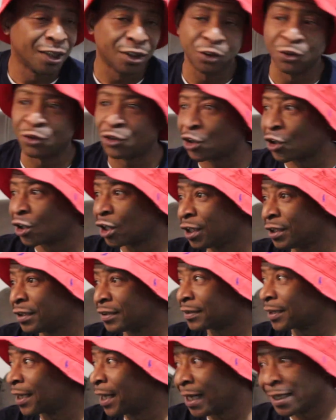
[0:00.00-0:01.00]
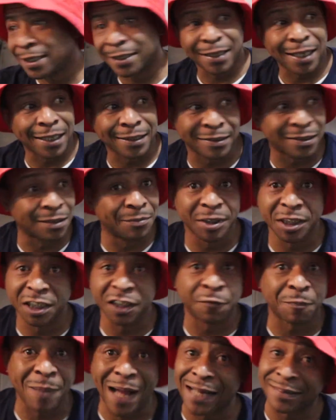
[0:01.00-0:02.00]
You start understanding like some of
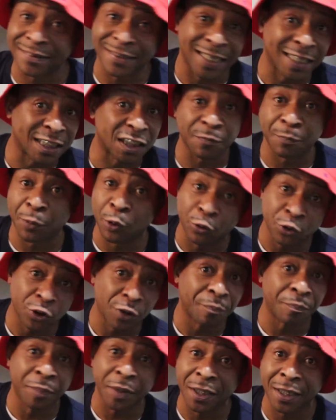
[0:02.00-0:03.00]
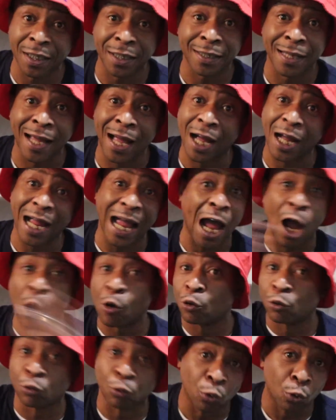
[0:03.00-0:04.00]
these spots I ain't supposed to be in. I
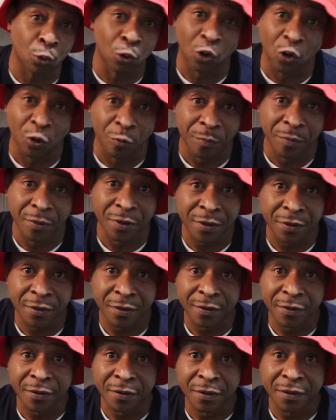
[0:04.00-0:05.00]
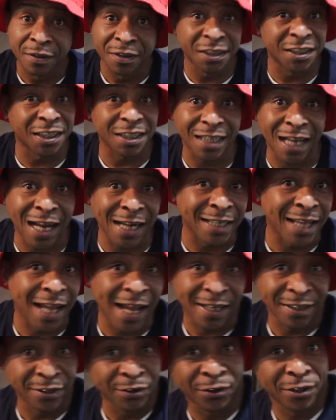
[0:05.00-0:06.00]
outgrew them, shit like
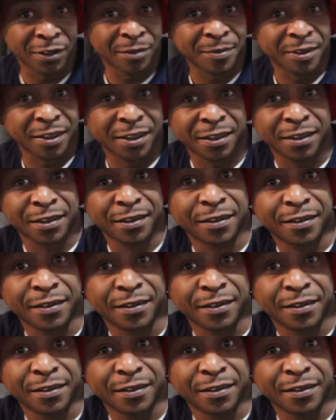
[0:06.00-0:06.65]
that. You know what I'm saying?